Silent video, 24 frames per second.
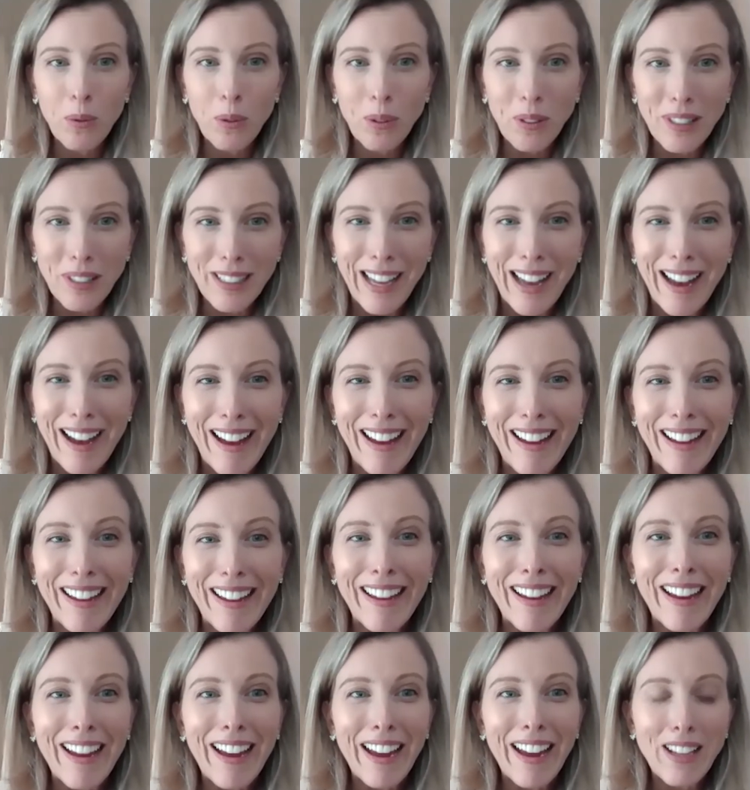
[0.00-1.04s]
will say
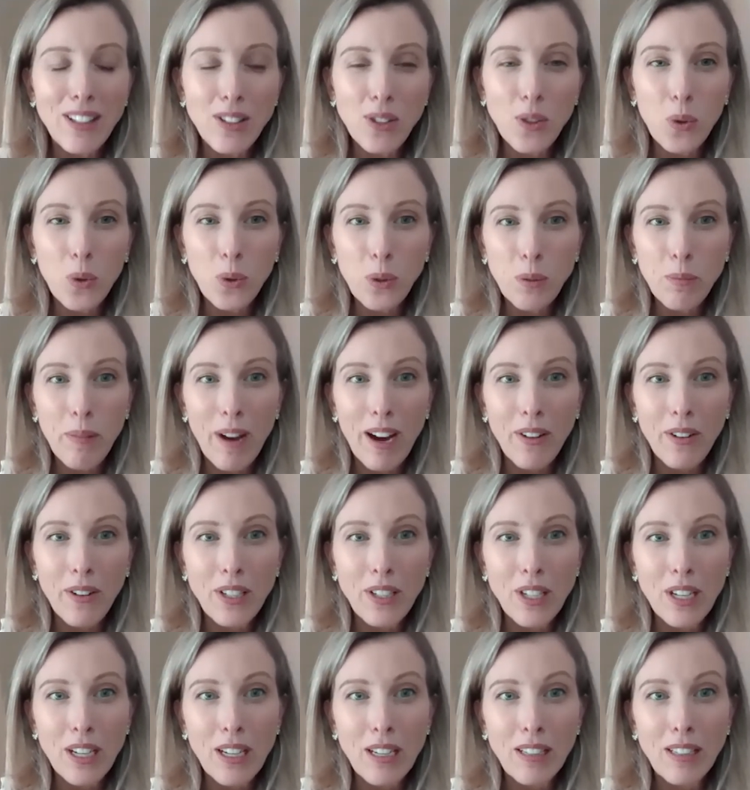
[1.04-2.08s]
it's caused
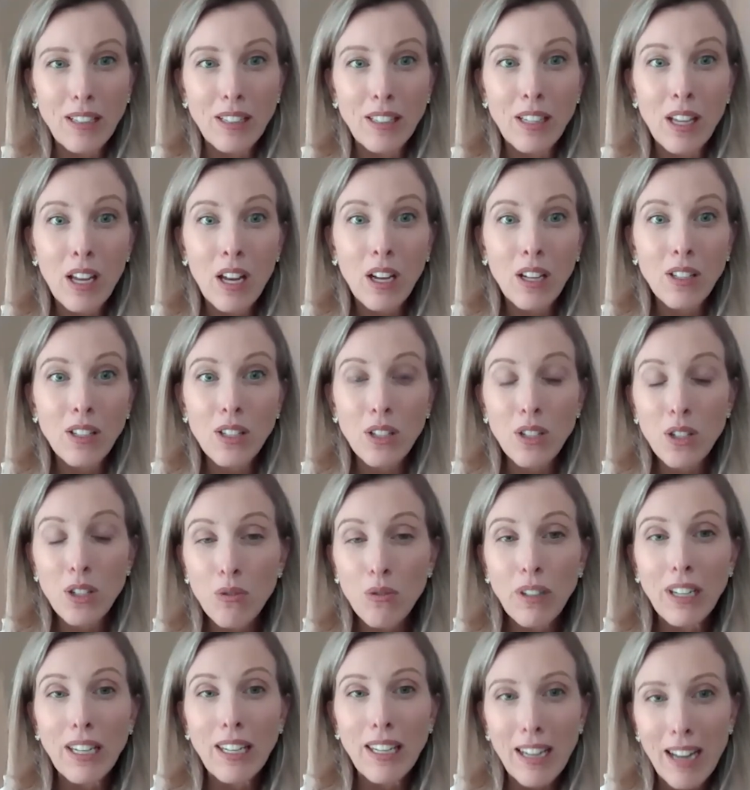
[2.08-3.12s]
marriages to
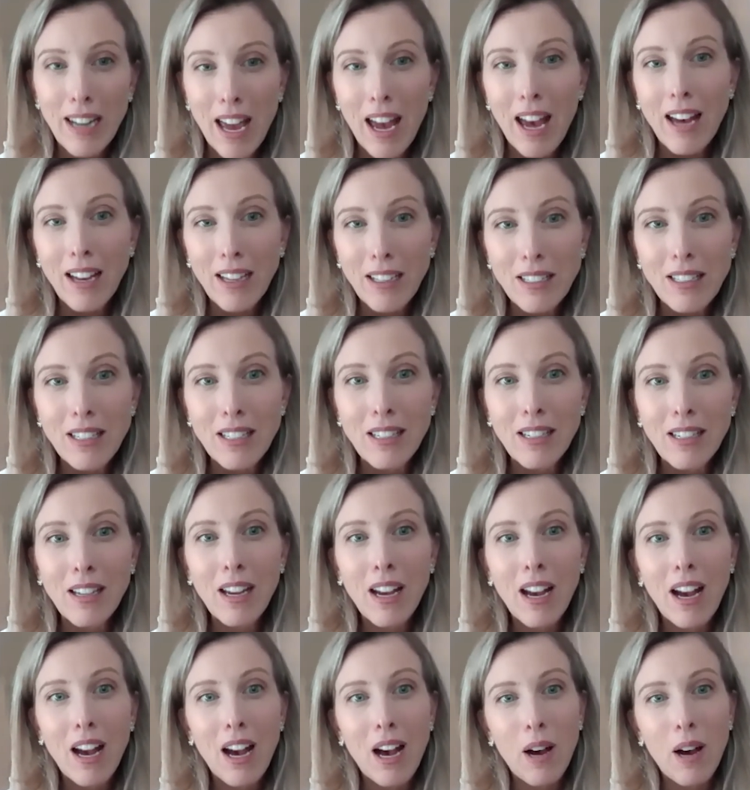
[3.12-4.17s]
reconnect.
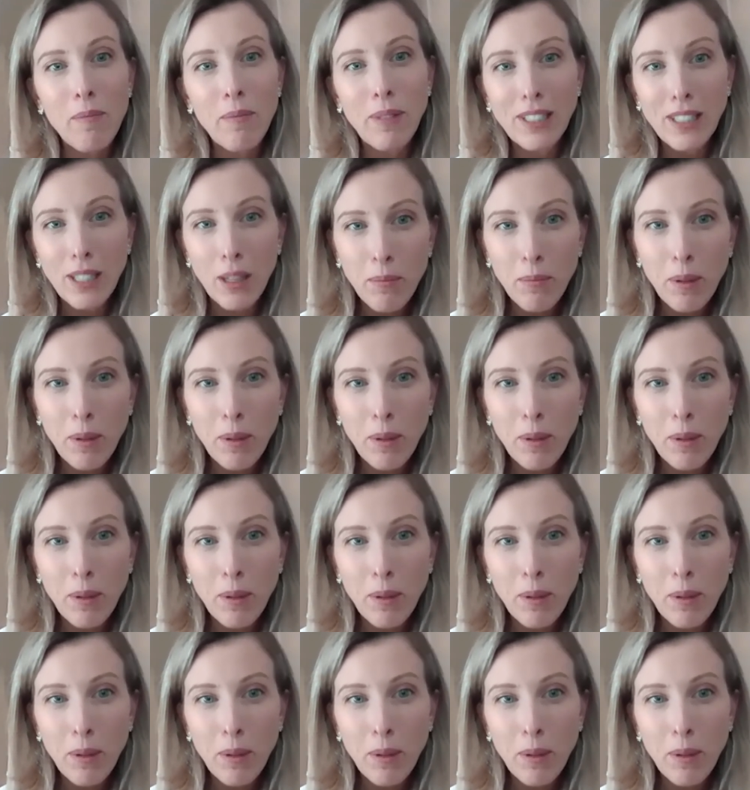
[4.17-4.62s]
Some